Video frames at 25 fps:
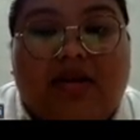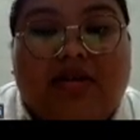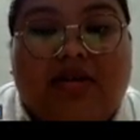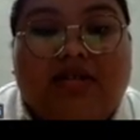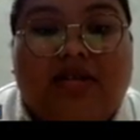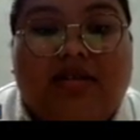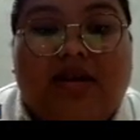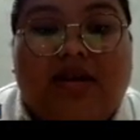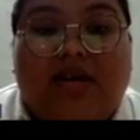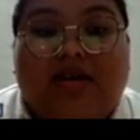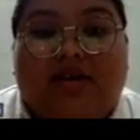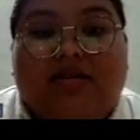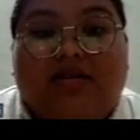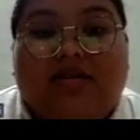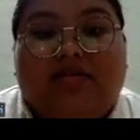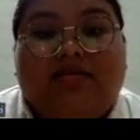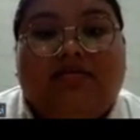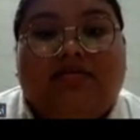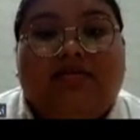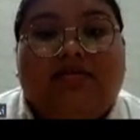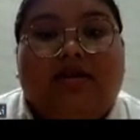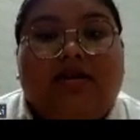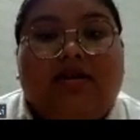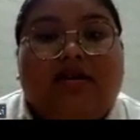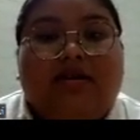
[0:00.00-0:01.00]
Second,
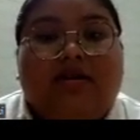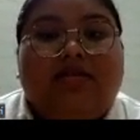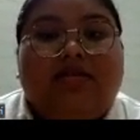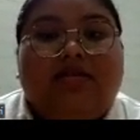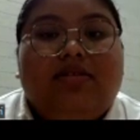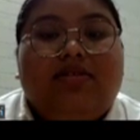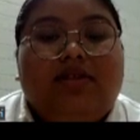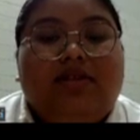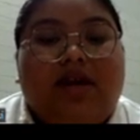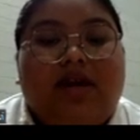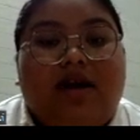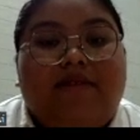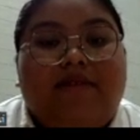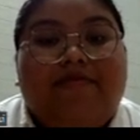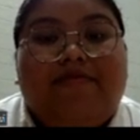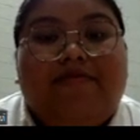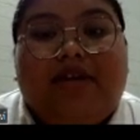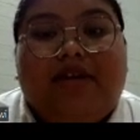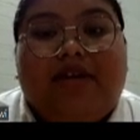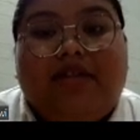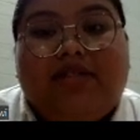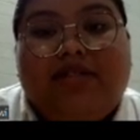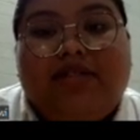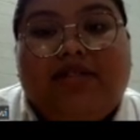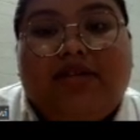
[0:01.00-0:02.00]
the draft
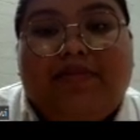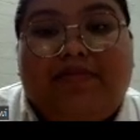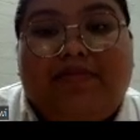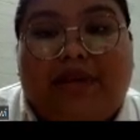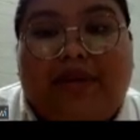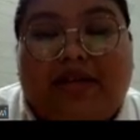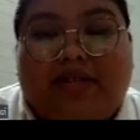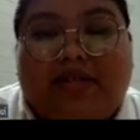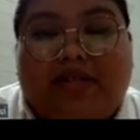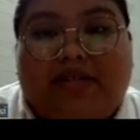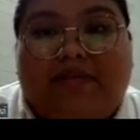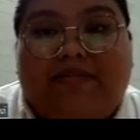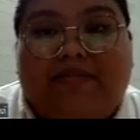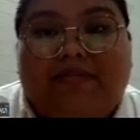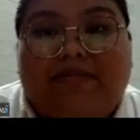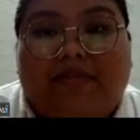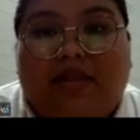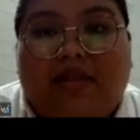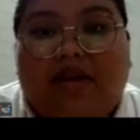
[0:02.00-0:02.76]
writing phase.